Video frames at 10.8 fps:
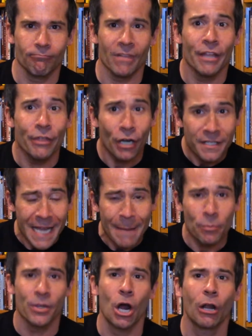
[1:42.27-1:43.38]
Their
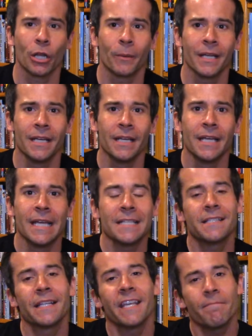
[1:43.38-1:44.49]
attempt with Hollywood is
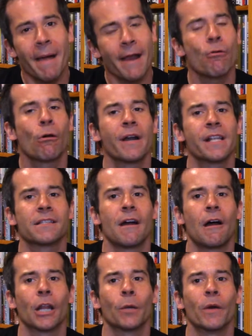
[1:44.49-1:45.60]
to give minorities in
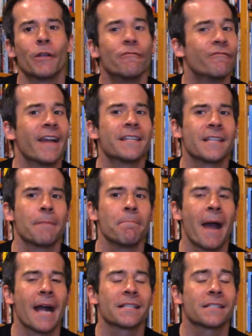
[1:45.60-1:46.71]
Hollywood who face
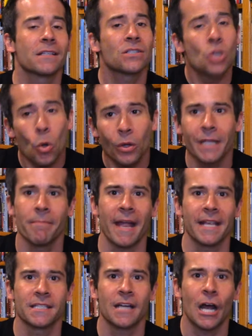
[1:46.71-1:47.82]
setbacks solely
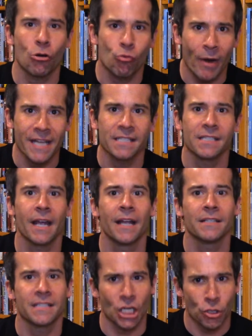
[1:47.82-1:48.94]
based on race
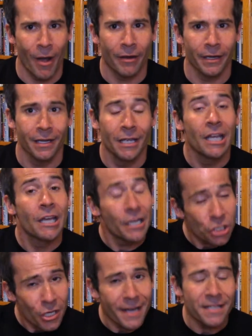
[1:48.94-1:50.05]
and sexuality a
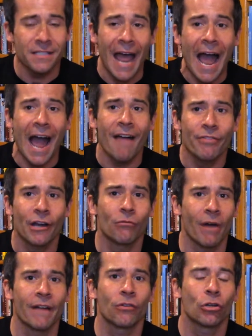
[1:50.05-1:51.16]
chance to have their
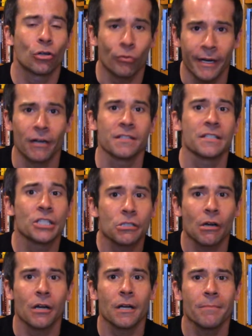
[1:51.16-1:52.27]
rightful careers in
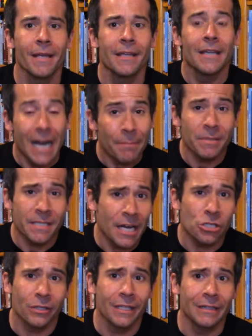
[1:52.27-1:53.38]
stardom and
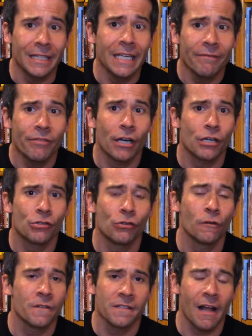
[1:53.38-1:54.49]
potentially live their
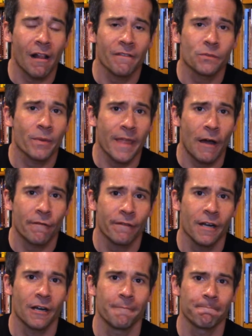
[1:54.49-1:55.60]
true selves without fear.